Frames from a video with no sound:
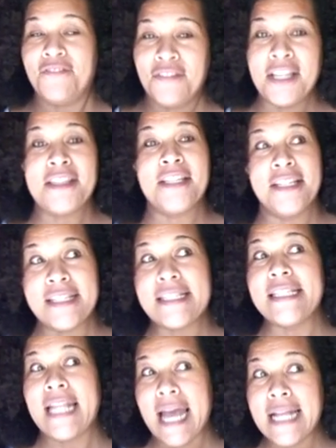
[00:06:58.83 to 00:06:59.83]
50
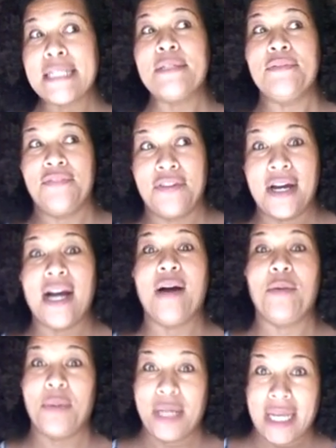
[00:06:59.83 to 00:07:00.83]
is not too
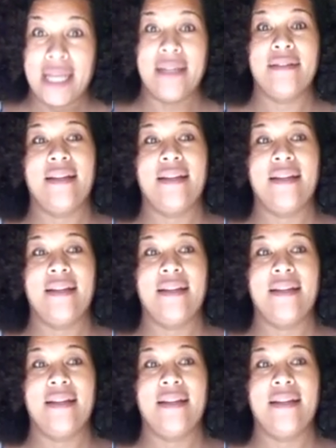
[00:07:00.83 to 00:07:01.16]
far away.